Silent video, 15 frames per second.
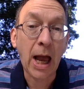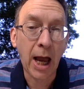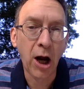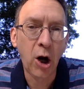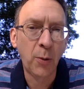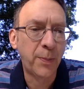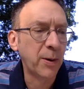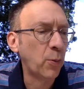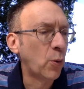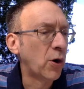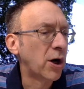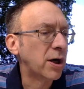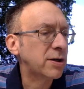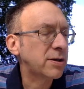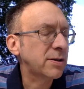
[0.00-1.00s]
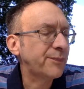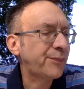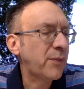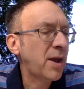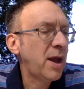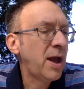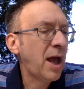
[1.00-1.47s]
I hope it worked.
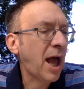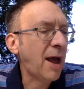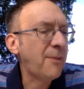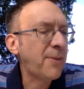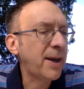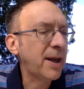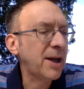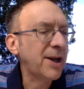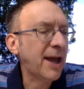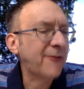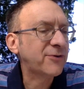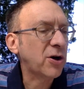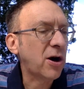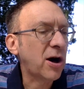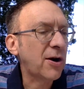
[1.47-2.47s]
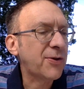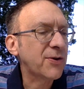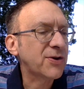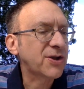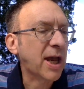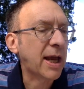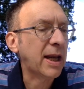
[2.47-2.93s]
I pedaled after
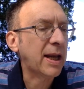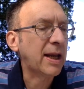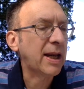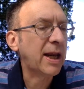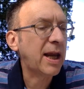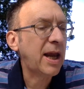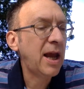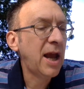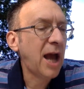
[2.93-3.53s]
Arthur silently.